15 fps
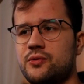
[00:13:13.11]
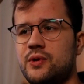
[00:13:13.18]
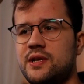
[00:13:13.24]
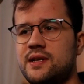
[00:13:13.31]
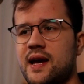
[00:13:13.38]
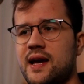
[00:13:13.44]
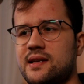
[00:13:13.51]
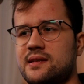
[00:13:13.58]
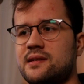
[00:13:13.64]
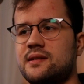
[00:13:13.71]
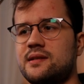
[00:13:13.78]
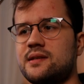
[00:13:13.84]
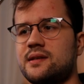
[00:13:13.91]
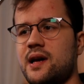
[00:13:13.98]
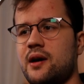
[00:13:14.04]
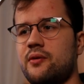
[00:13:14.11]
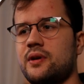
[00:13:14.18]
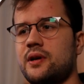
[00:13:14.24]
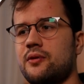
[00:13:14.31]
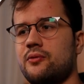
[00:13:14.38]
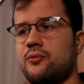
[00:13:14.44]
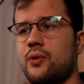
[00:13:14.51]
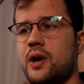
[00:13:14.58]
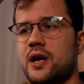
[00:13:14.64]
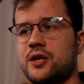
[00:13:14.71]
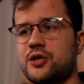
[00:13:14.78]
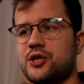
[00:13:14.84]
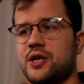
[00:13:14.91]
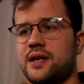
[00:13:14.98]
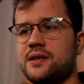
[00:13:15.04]
we test the scenario where
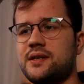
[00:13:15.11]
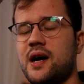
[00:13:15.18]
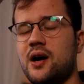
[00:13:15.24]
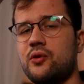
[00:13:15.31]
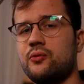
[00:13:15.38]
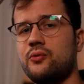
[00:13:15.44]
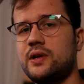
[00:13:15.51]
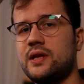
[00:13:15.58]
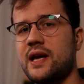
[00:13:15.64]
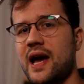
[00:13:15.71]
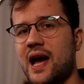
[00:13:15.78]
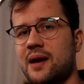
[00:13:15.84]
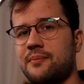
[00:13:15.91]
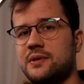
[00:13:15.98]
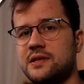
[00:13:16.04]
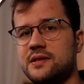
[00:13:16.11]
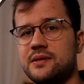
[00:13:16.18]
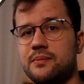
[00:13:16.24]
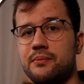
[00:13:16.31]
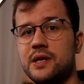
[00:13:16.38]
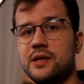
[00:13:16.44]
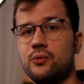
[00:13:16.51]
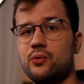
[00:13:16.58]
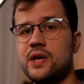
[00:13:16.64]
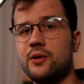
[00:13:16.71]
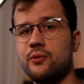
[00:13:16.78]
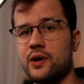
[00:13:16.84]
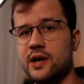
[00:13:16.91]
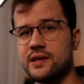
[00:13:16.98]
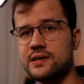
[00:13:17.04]
shutdown really happens mid
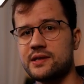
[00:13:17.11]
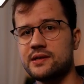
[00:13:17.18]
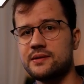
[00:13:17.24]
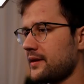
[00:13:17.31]
request.